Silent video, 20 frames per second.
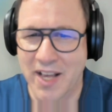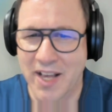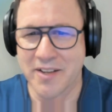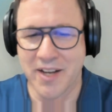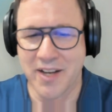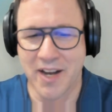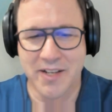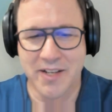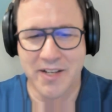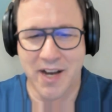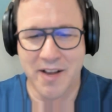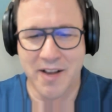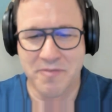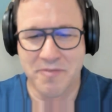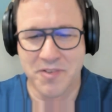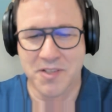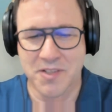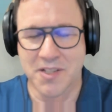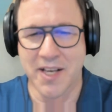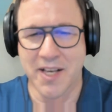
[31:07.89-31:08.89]
I, I, I
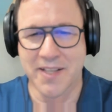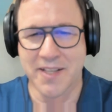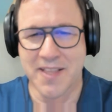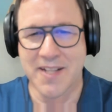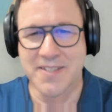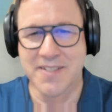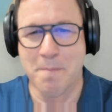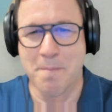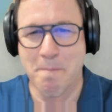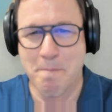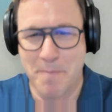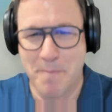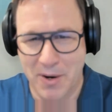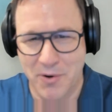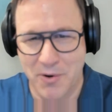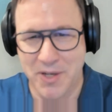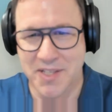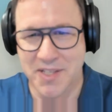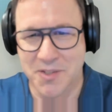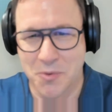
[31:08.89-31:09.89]
feel like that's a
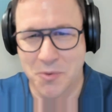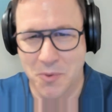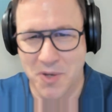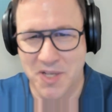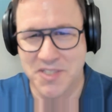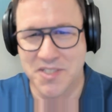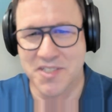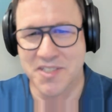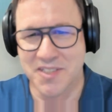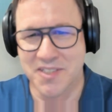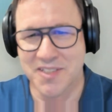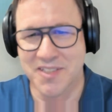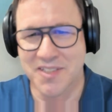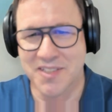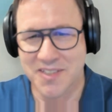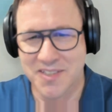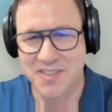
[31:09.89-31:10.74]
buried question.